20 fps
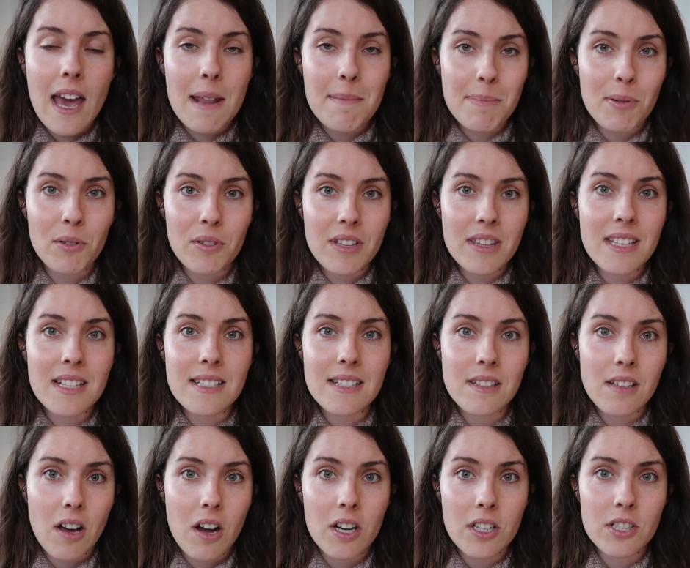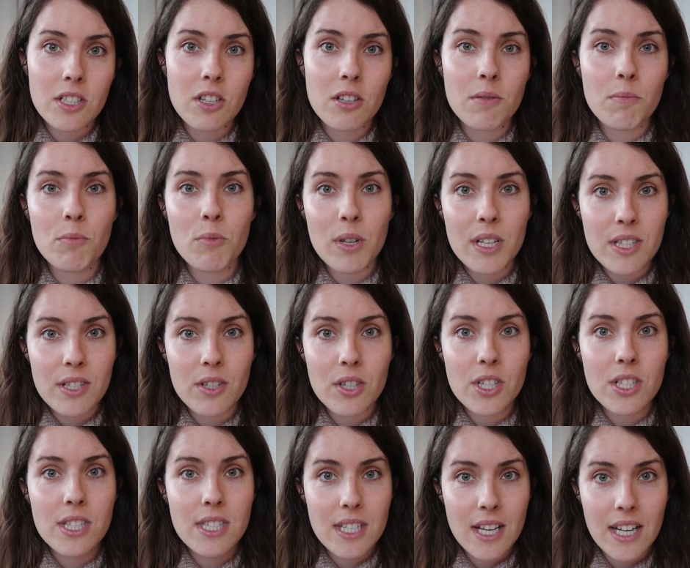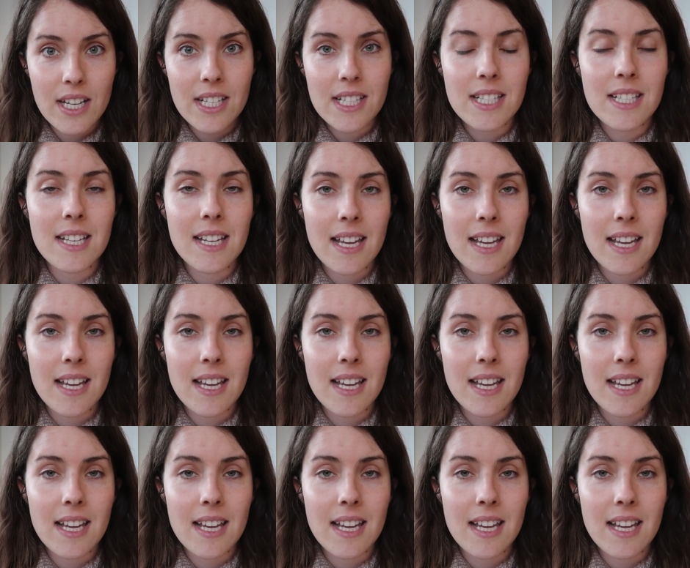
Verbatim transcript: and pulling these long-term research studies